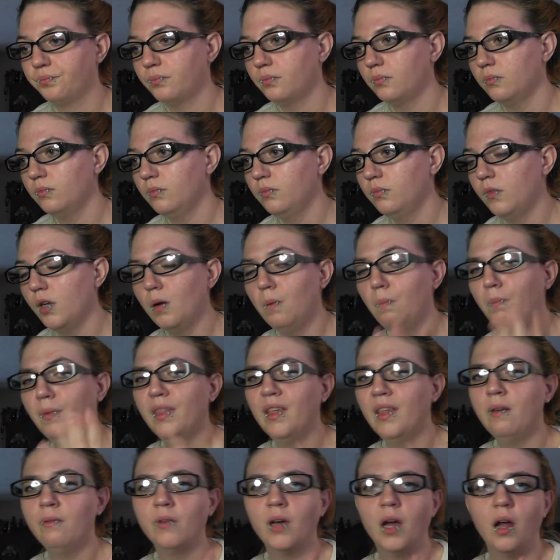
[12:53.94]
But they've
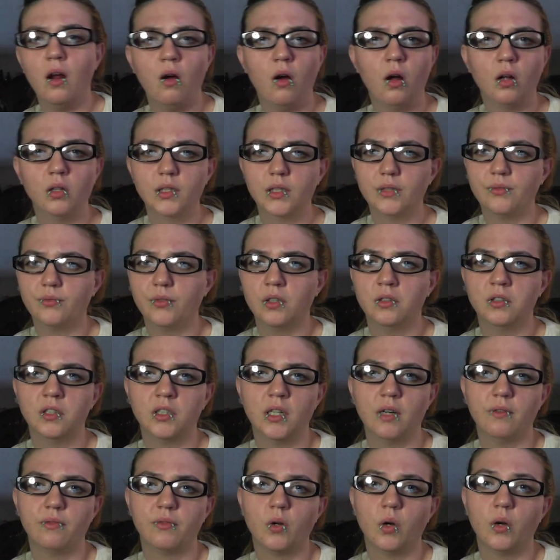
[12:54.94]
got all different stuff
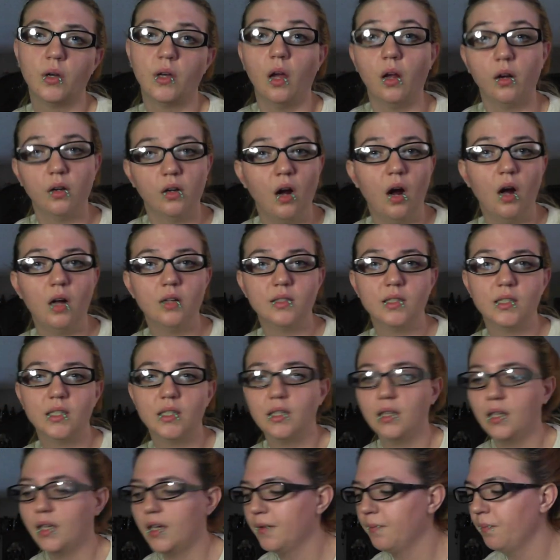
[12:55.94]
going on
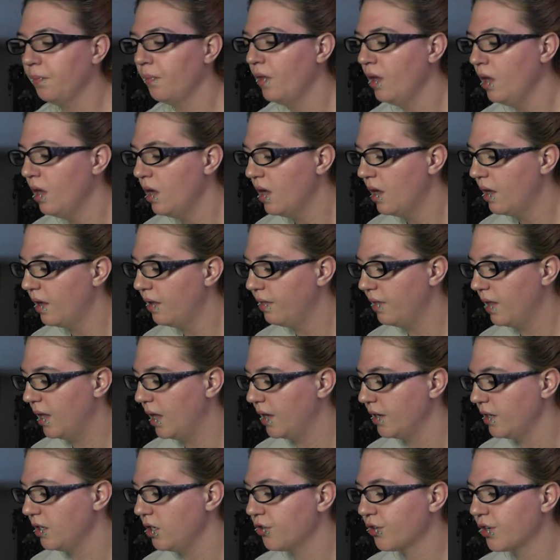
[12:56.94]
constantly. And then you're
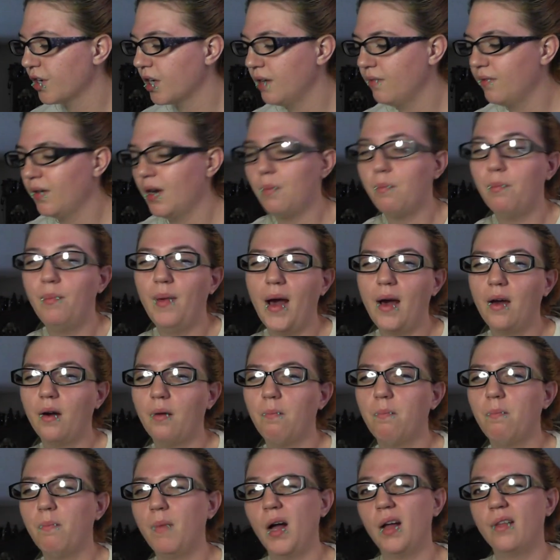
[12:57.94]
given about a
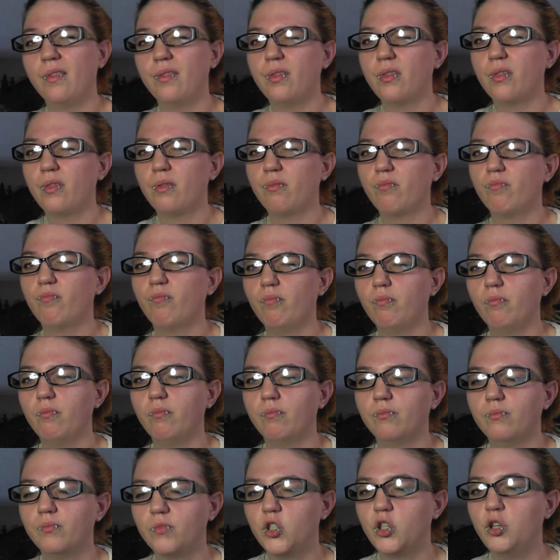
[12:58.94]
month,
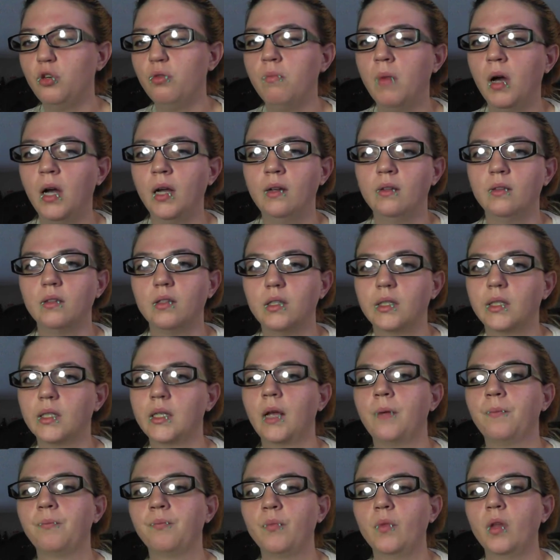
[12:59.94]
2 months
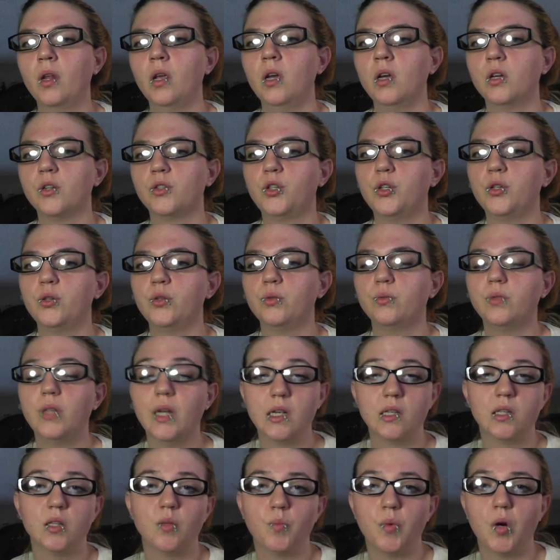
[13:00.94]
to test the
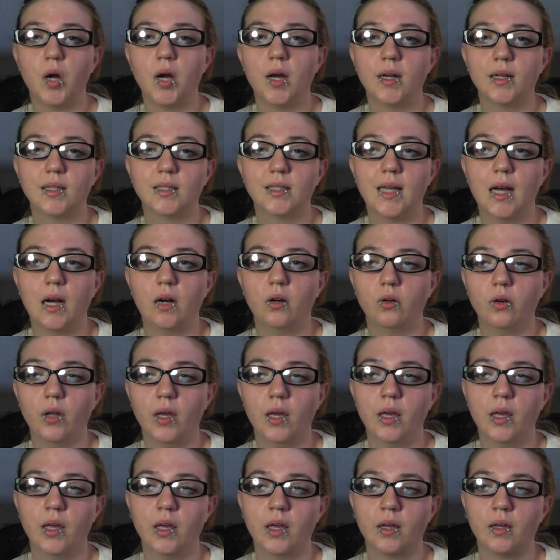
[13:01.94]
products out
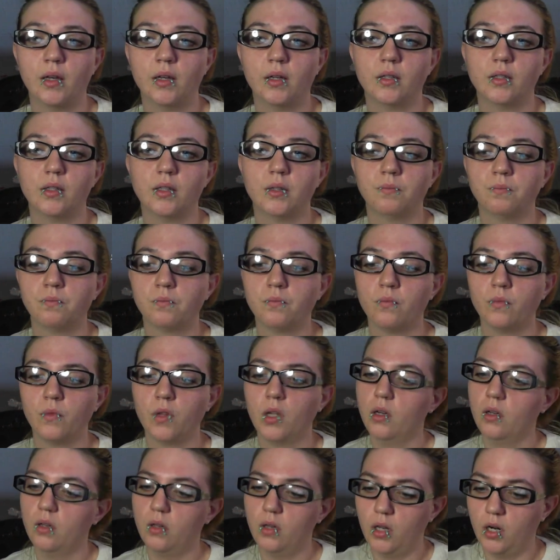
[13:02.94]
and, you
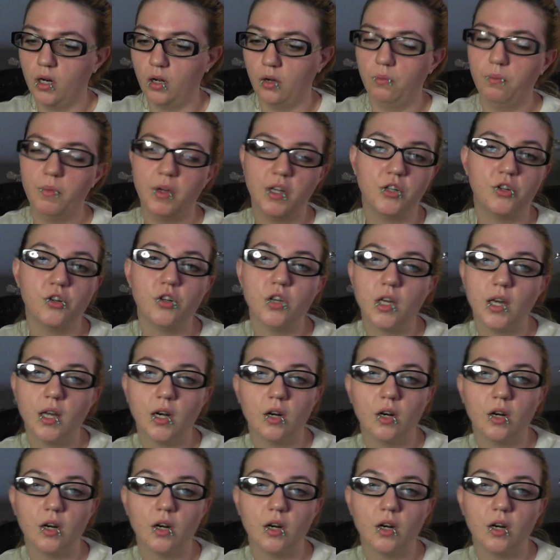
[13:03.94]
know, make sure you get all your